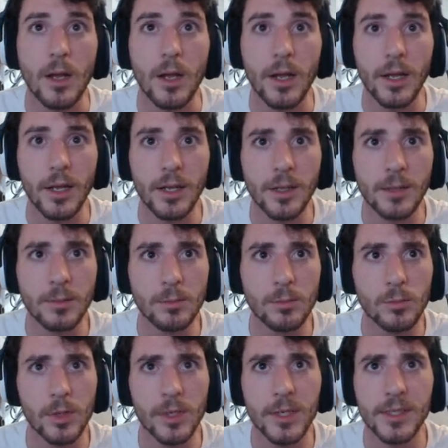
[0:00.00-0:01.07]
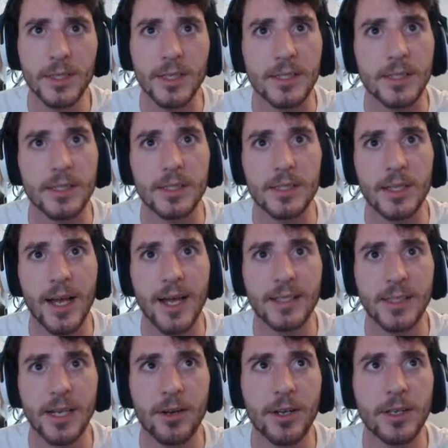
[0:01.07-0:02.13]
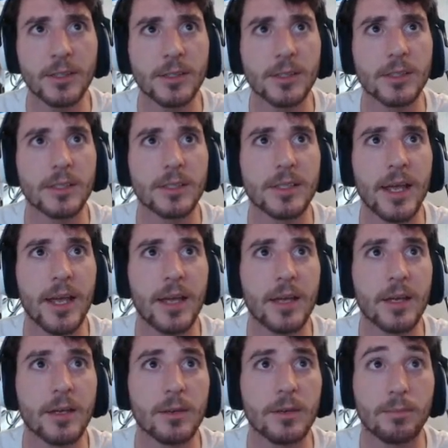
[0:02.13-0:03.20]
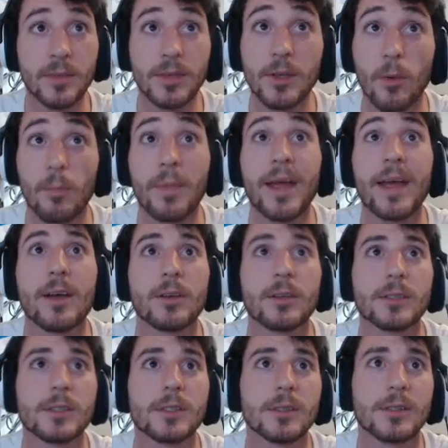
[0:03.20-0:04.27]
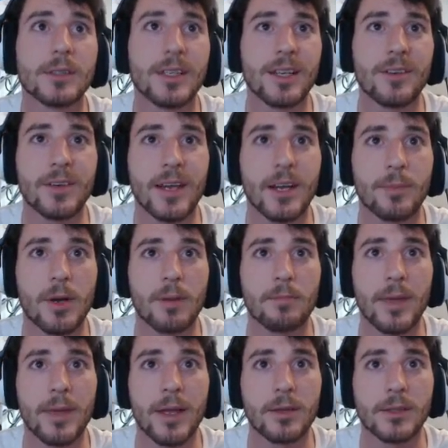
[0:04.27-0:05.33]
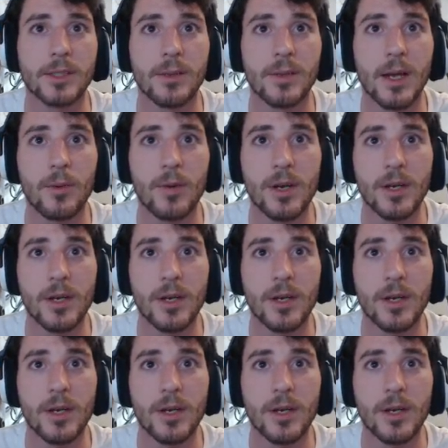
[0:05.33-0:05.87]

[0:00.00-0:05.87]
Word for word: What is this? Is this glass areas? No, males. I don't care about males. I want